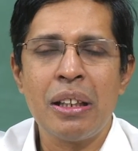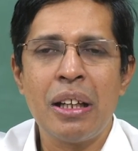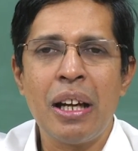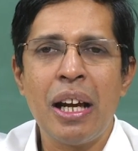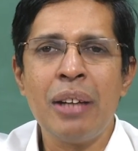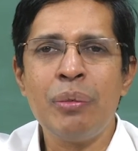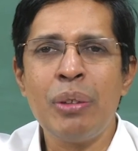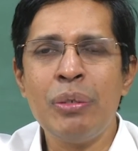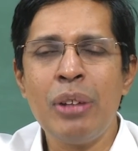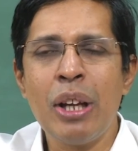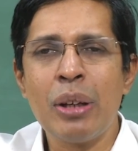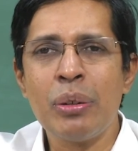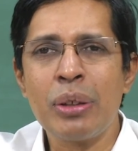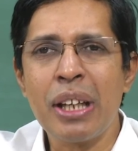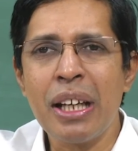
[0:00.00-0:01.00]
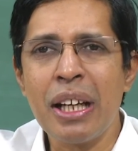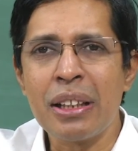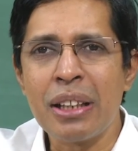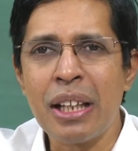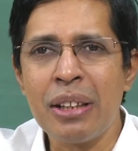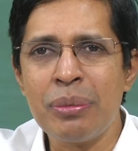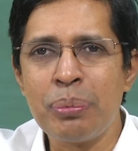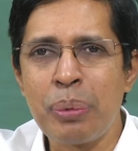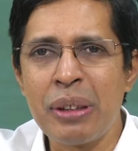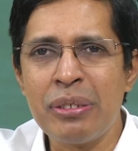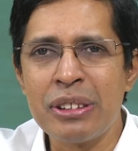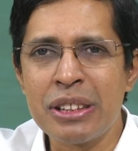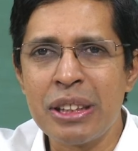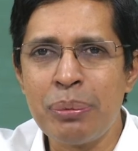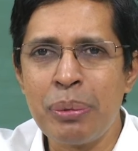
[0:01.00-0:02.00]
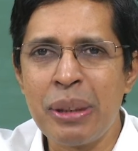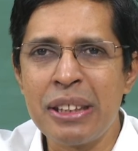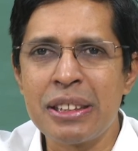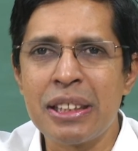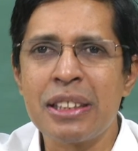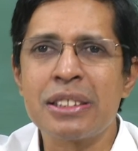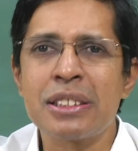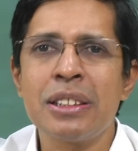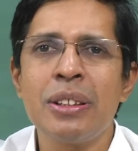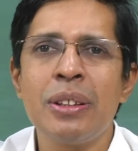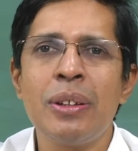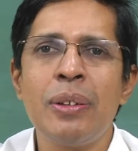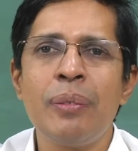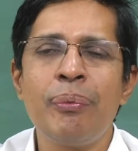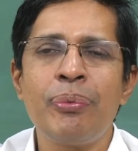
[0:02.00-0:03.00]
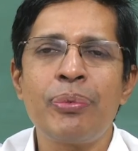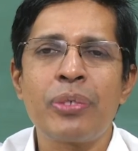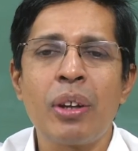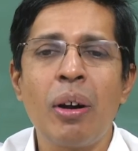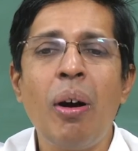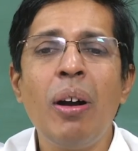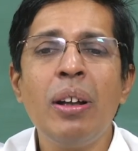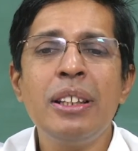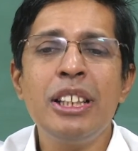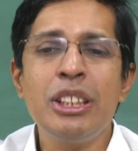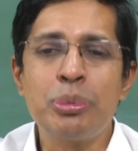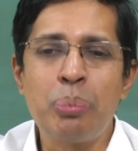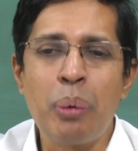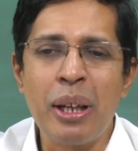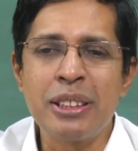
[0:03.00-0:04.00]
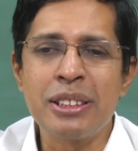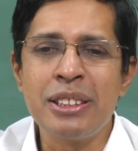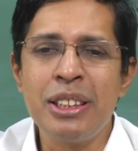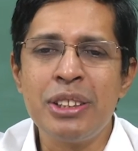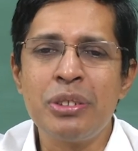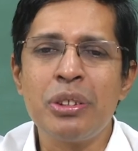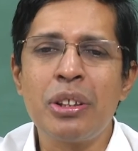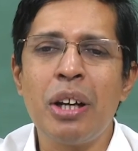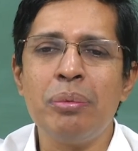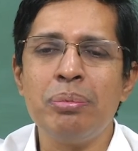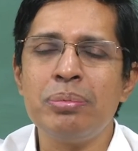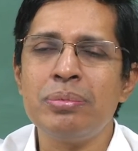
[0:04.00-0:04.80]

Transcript: And when we are looking at privacy breaches, all these points need to come.